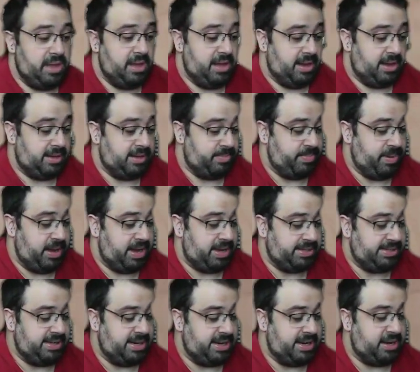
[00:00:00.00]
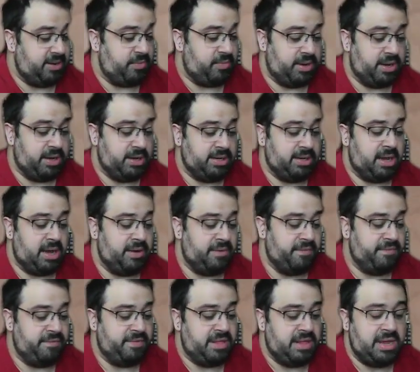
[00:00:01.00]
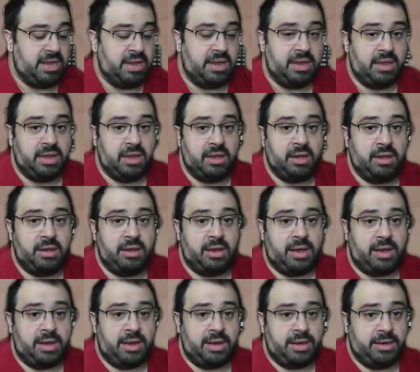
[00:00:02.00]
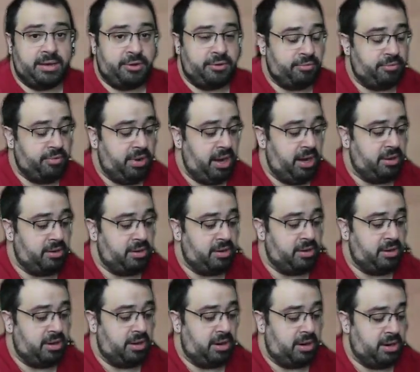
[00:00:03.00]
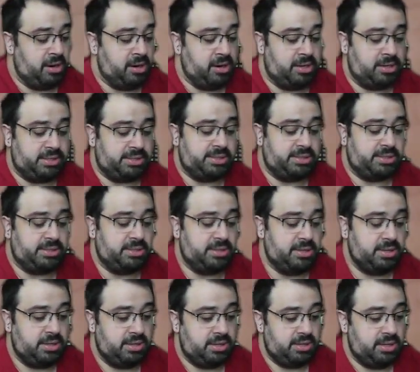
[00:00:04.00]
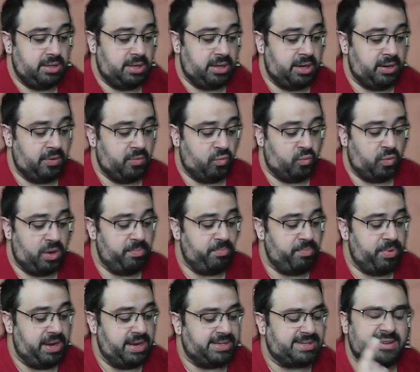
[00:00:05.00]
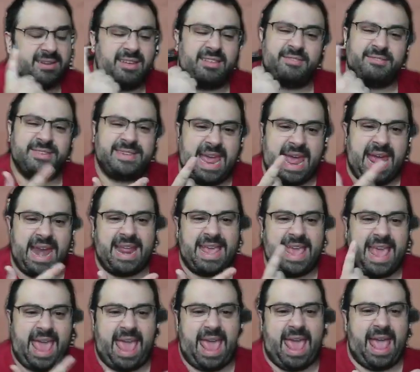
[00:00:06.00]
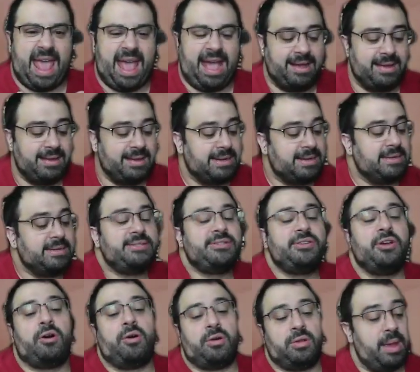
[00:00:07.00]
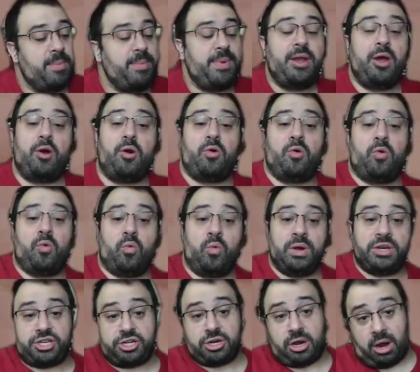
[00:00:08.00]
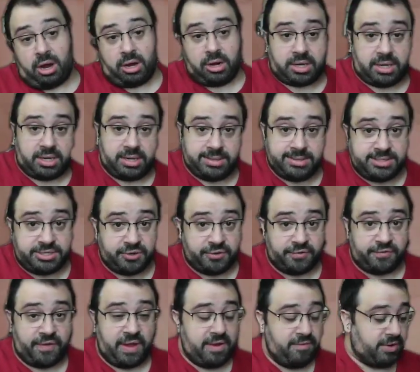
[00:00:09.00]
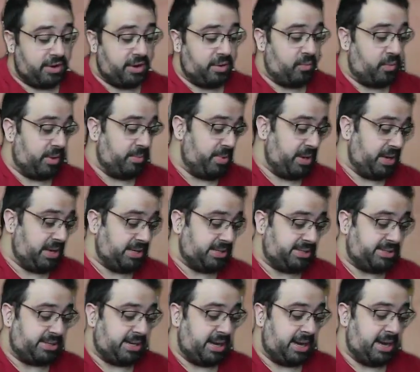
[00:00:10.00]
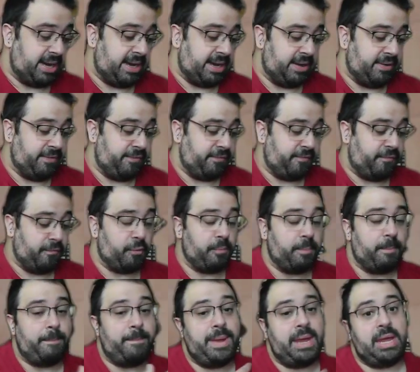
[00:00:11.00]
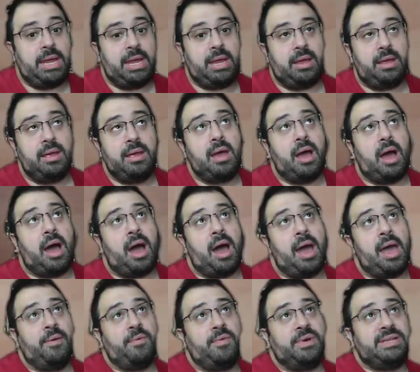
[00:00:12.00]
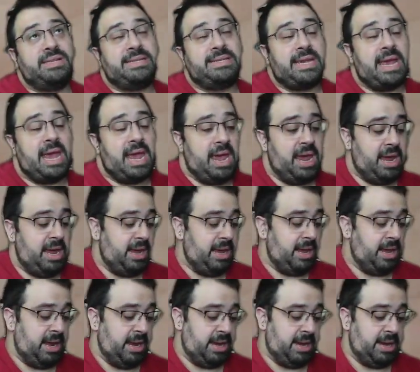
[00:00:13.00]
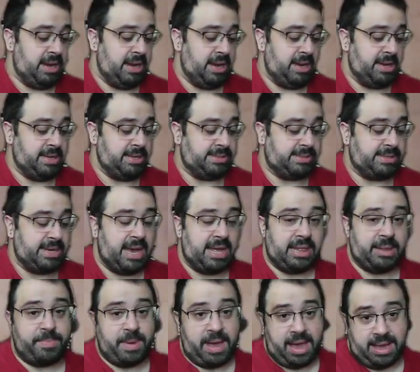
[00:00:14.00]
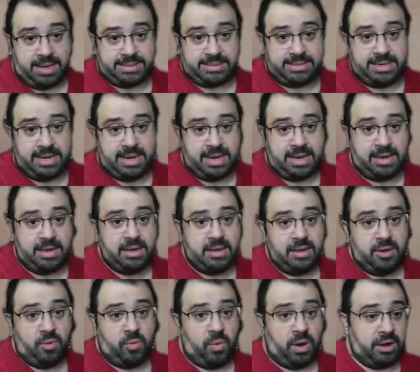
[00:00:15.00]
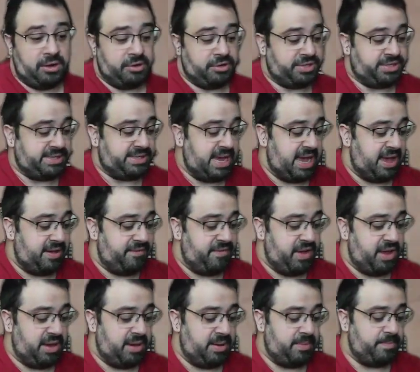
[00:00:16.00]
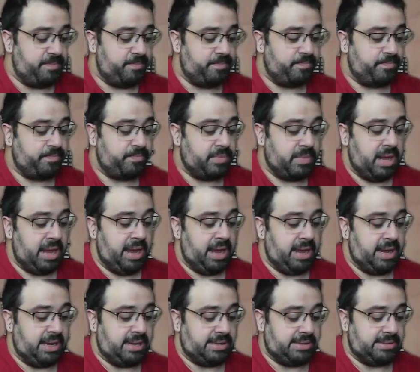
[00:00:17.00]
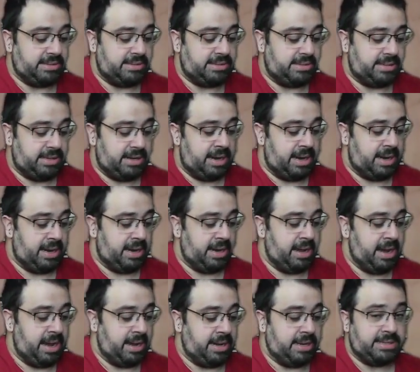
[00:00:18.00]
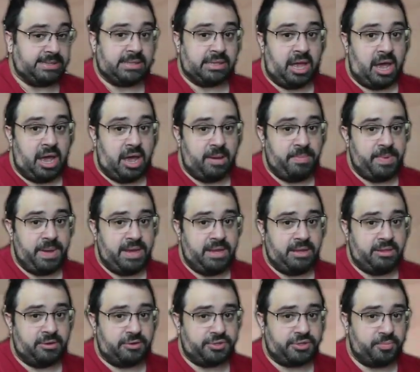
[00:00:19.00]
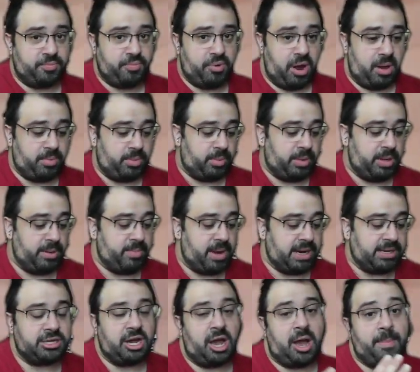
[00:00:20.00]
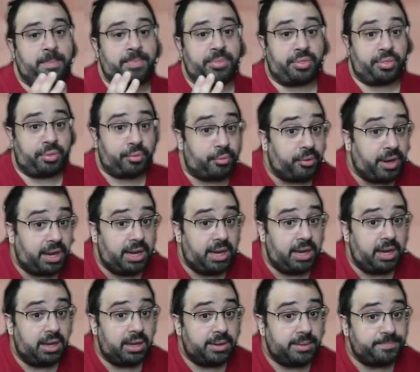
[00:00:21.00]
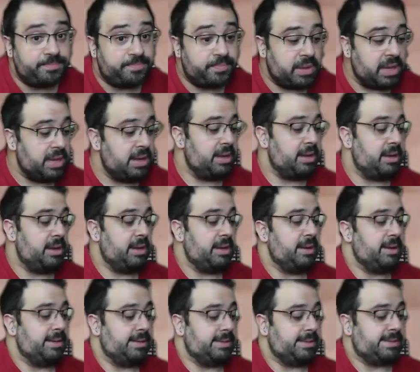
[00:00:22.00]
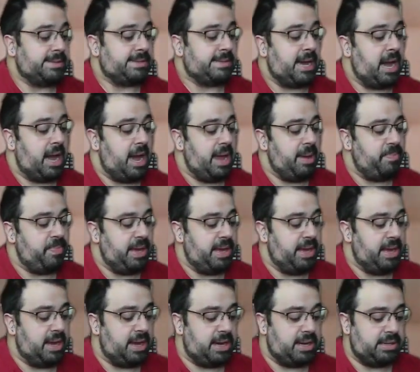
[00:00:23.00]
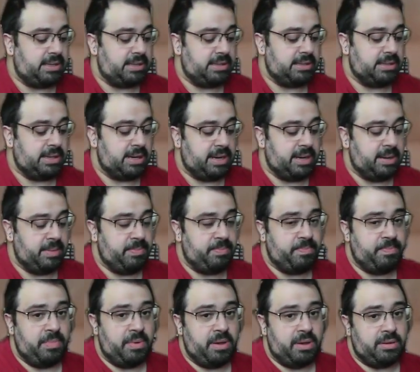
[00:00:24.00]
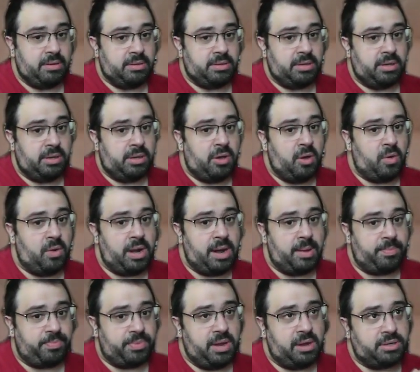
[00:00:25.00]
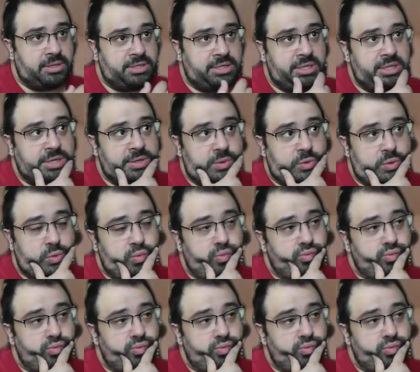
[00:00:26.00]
Alabasta, one of the greater arcs in One Piece. Another daddy. Yeah! So let me know which arc is your favorite in One Piece. For me, I would say it is Alabasta, Water 7, and Enies Lobby. Those are probably my top 3. Skypiea going up there too.